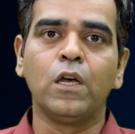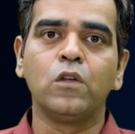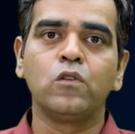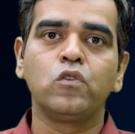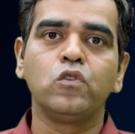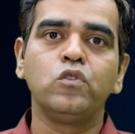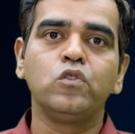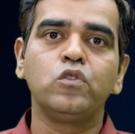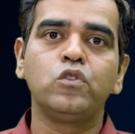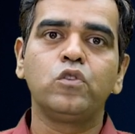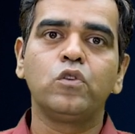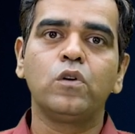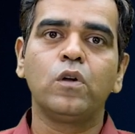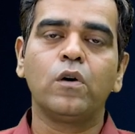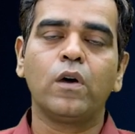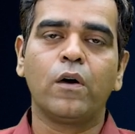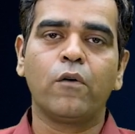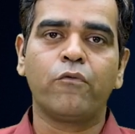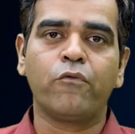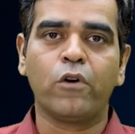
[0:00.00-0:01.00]
So you should,
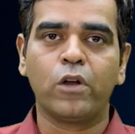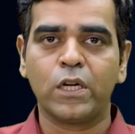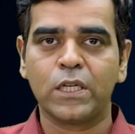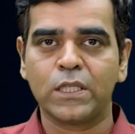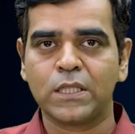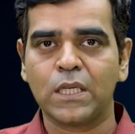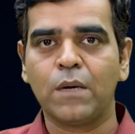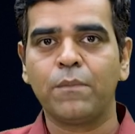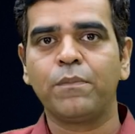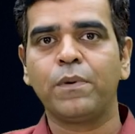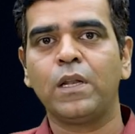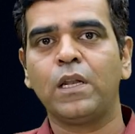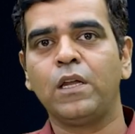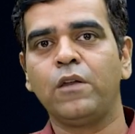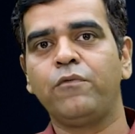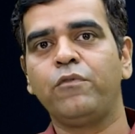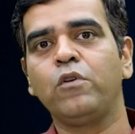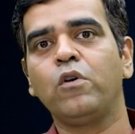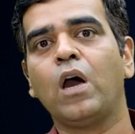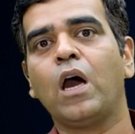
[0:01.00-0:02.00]
for example,
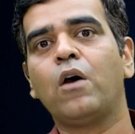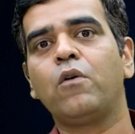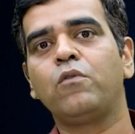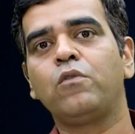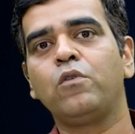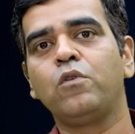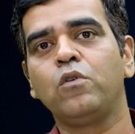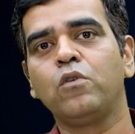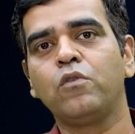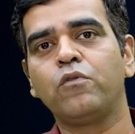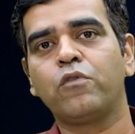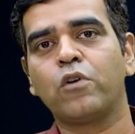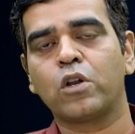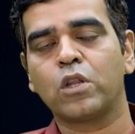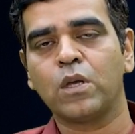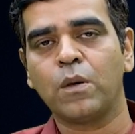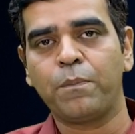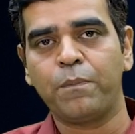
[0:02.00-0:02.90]
if you have to do for the